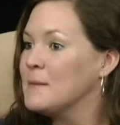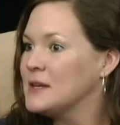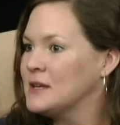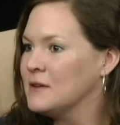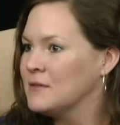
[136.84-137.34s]

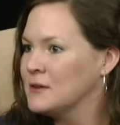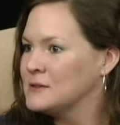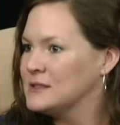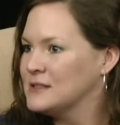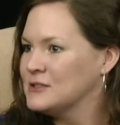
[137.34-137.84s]
many of those
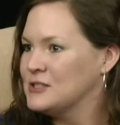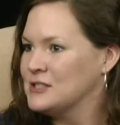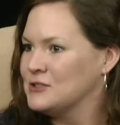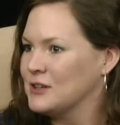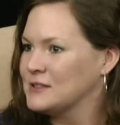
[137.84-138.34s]

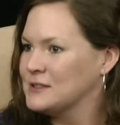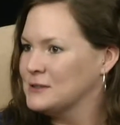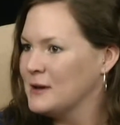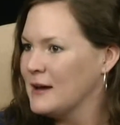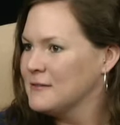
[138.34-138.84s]
CNG trucks do
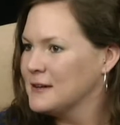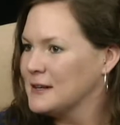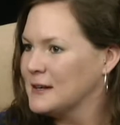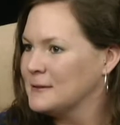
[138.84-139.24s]
you have right now?